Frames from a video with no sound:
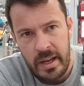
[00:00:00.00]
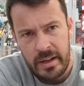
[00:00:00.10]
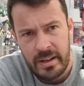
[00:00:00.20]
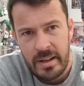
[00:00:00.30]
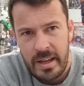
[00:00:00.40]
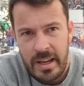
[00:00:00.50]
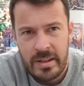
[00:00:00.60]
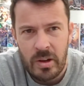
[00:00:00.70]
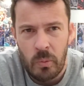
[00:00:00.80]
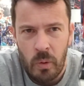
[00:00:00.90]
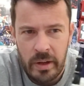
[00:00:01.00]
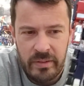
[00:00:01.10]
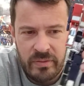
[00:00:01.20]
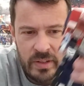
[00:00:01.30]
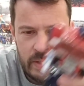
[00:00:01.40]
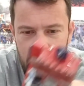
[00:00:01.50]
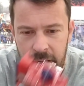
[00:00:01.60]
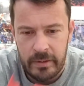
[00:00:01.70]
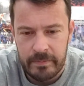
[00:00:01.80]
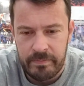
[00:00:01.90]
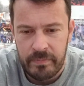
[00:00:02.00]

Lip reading: dead. He's got white feet though.